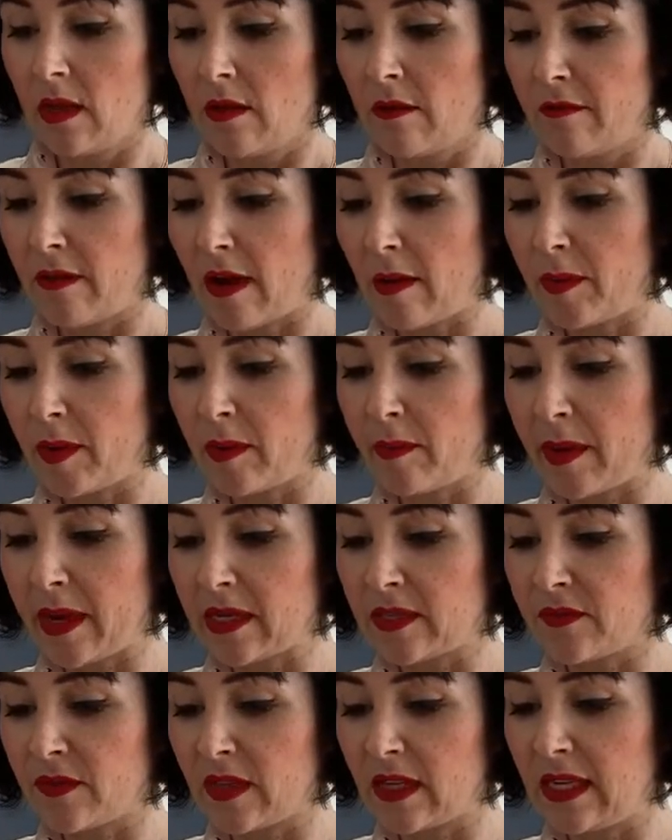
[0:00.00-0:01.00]
Fabric
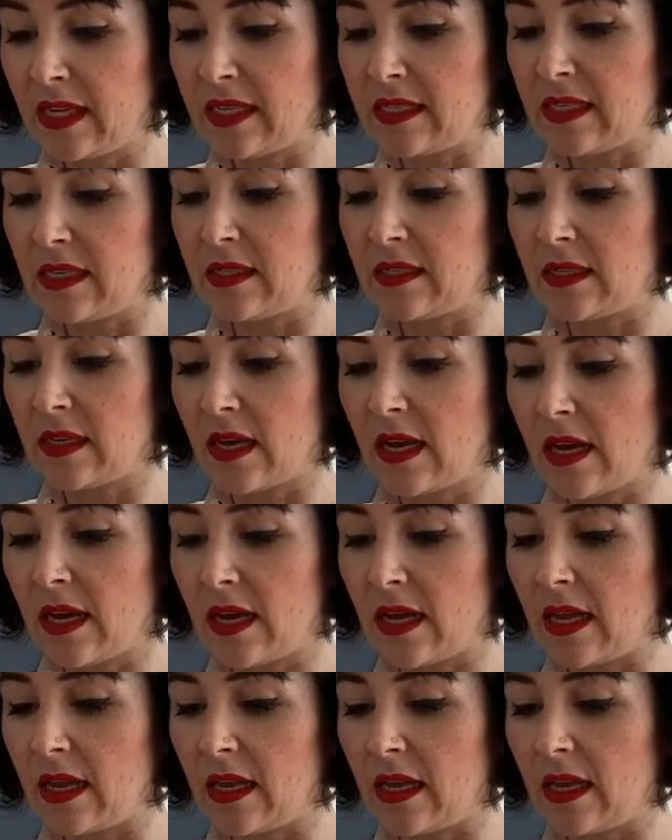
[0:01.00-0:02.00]
best for the Lizzie
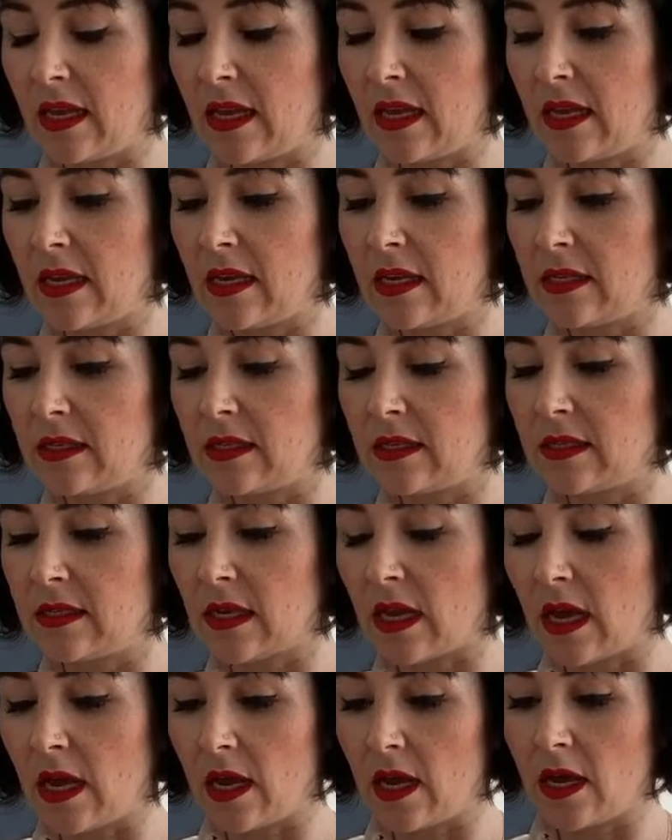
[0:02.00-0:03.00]
skirt is
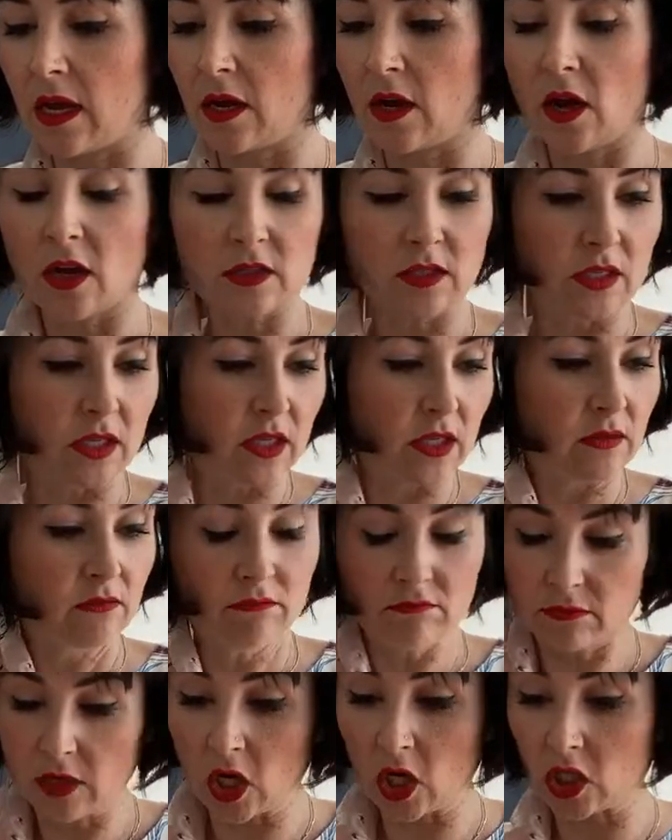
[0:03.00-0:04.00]
cotton
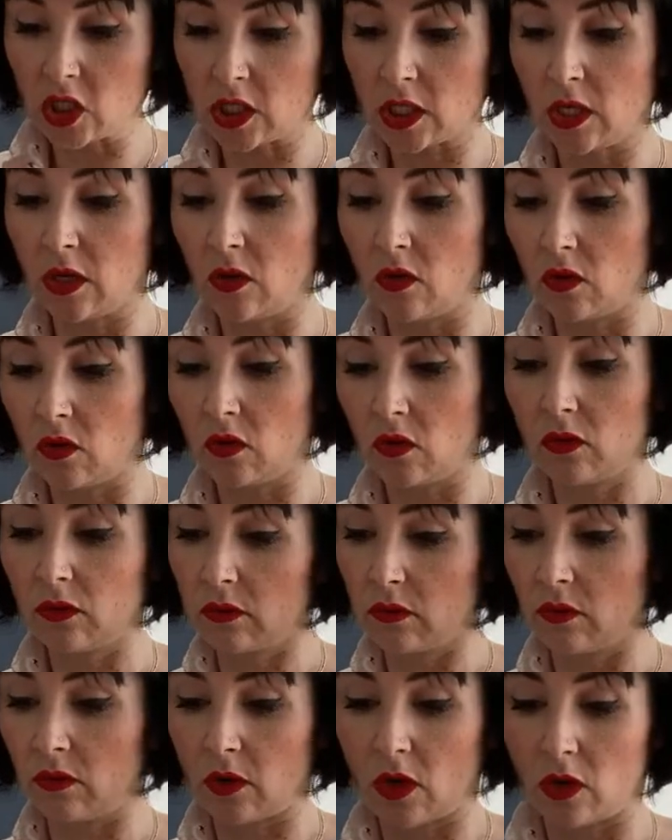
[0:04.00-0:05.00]
lawn
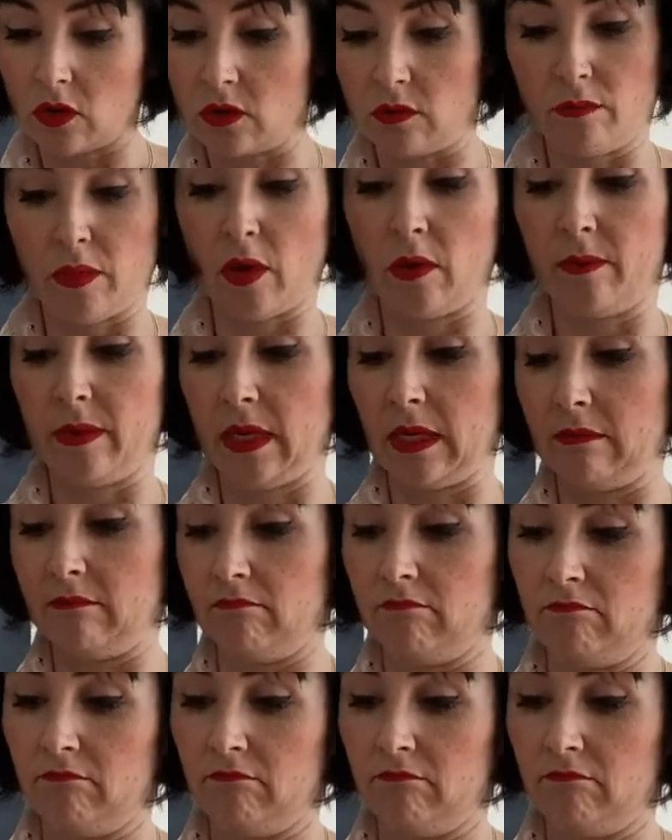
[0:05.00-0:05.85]
or cotton poplin.